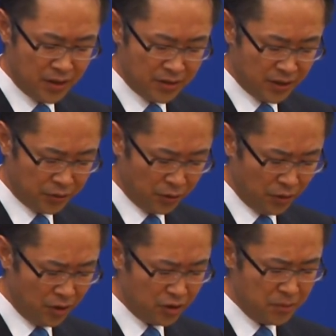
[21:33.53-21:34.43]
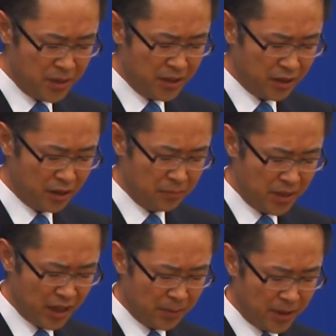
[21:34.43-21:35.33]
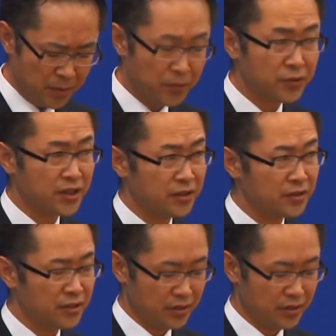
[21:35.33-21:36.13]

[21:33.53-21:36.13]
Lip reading: the Tohoku Medical Megabank project